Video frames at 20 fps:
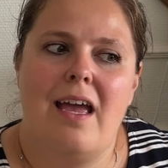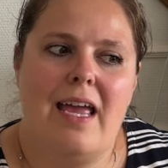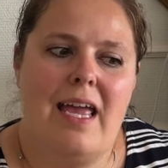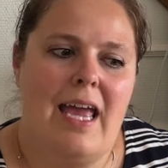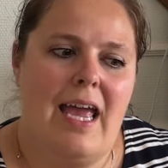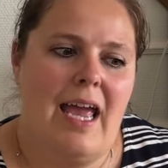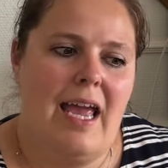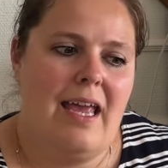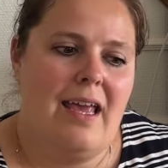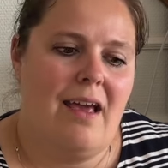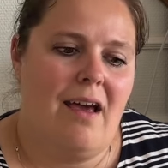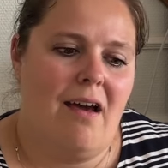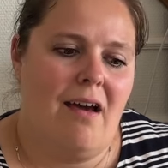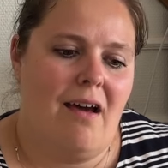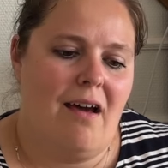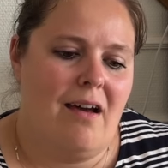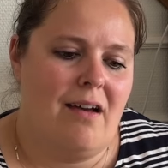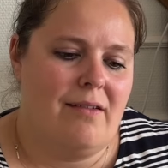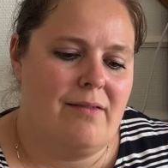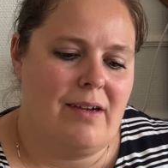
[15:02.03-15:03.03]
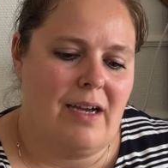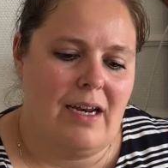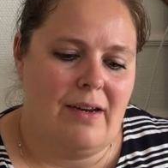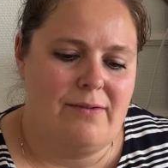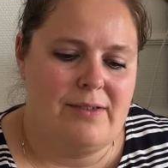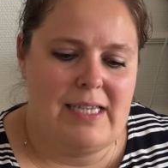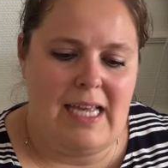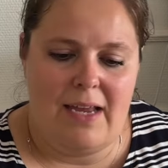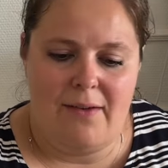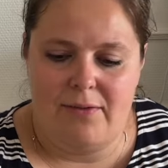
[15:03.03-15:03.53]
a uh, kind of
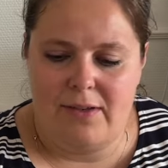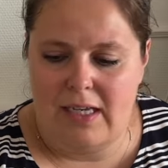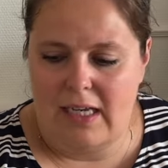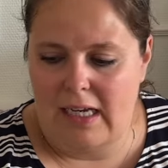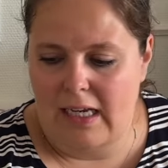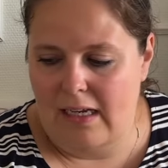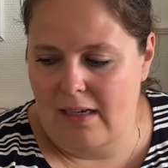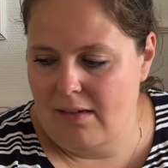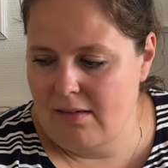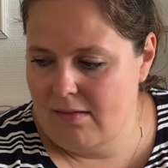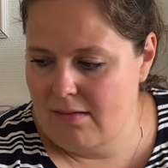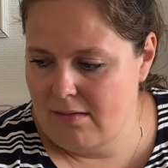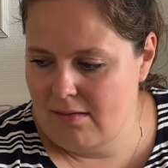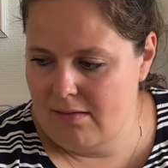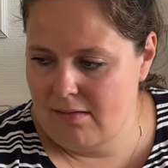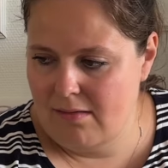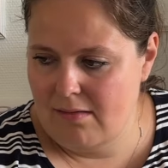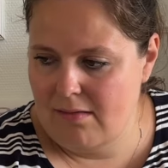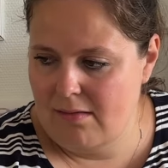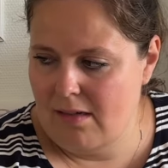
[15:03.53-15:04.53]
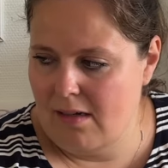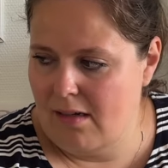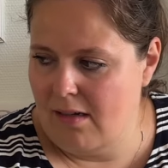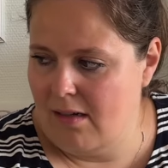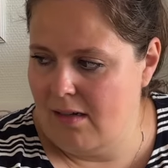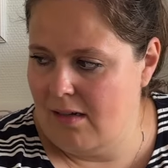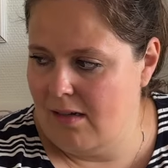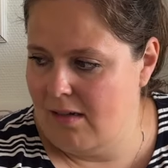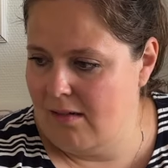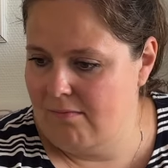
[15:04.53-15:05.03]
safety
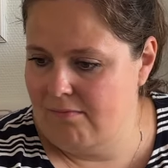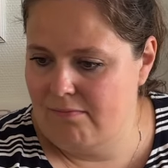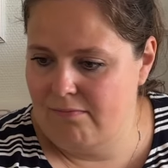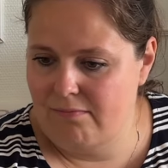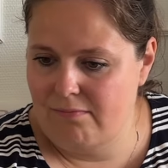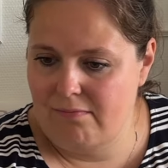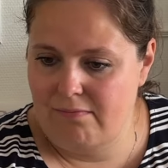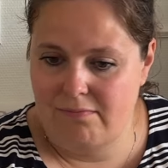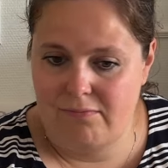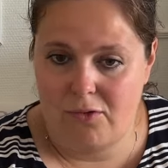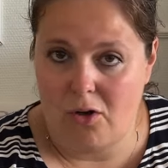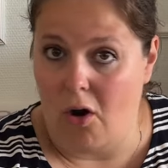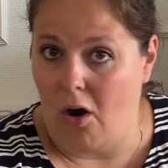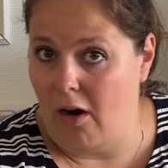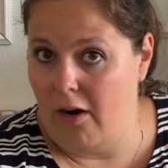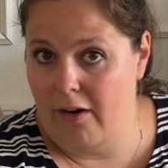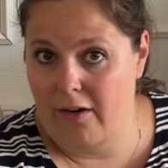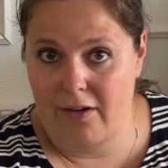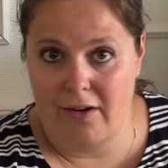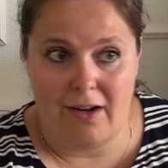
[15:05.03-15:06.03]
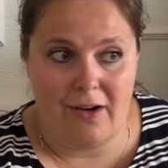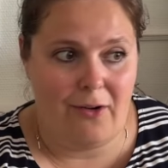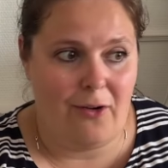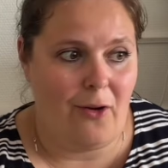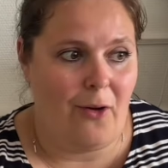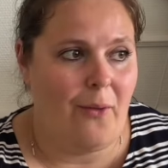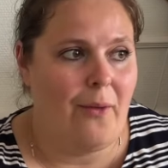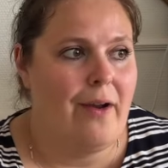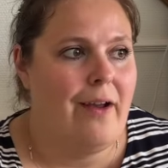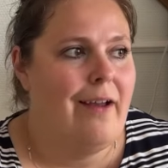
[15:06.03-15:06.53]
uh, guard, I don't
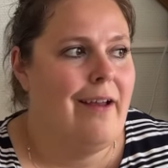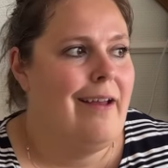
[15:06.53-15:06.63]
know.